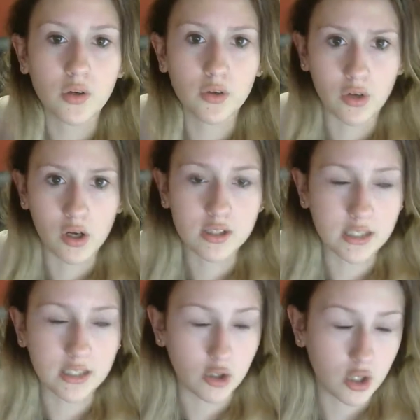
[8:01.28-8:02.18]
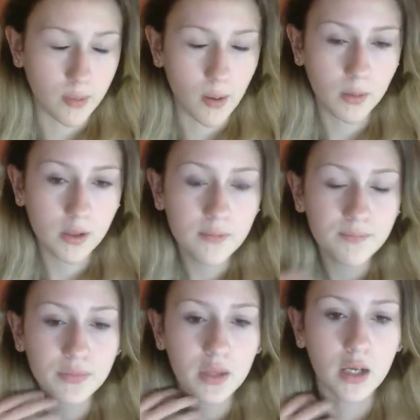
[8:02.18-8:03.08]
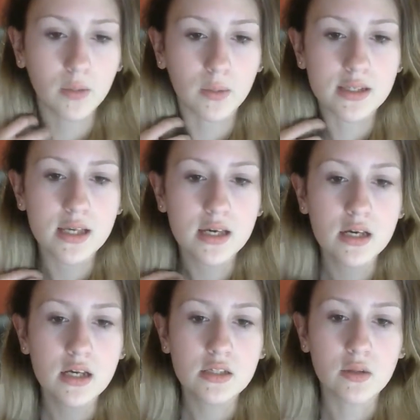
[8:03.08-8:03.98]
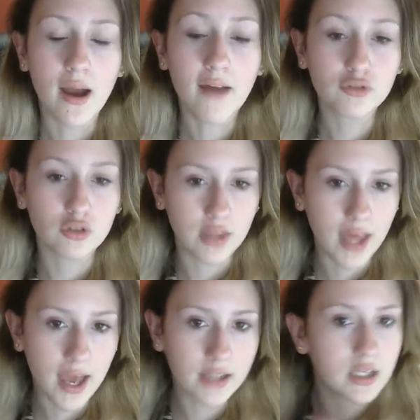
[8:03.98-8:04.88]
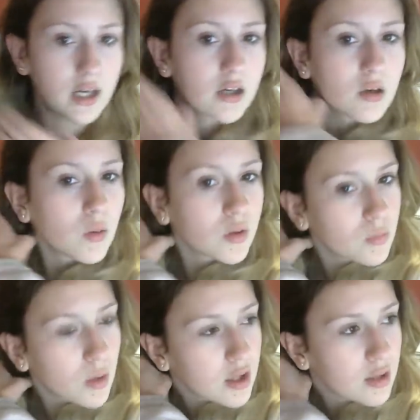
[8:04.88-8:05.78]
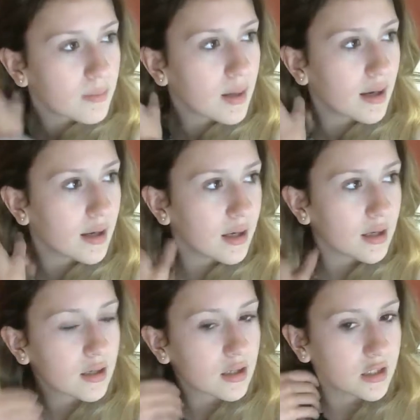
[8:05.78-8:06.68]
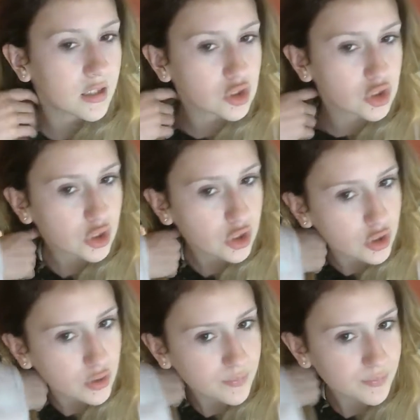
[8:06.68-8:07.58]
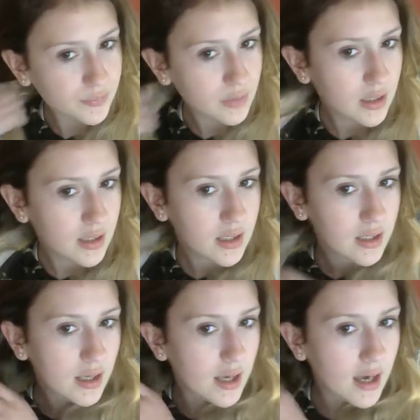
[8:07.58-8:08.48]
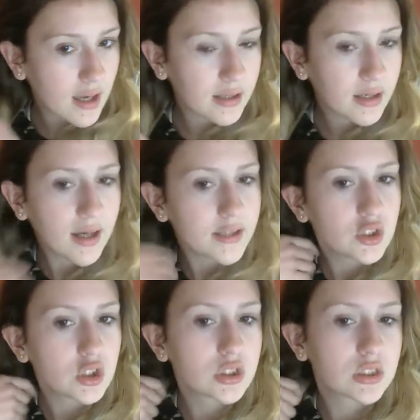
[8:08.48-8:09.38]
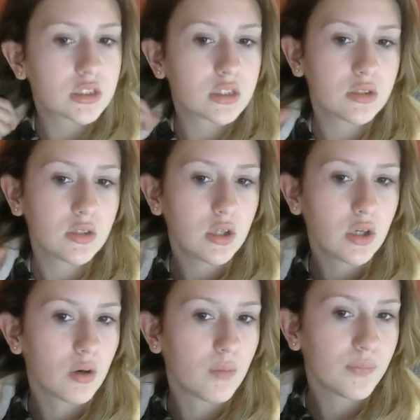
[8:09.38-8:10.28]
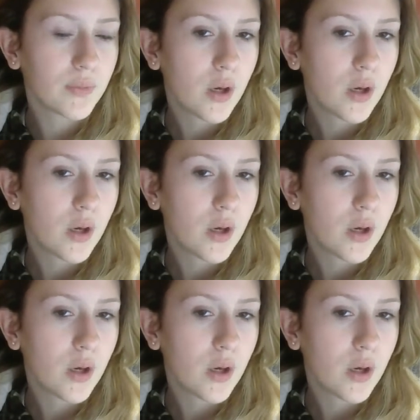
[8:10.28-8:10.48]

you're not cleaning your hair properly. Anyways. So after that, I go in with my conditioner and I just, you know,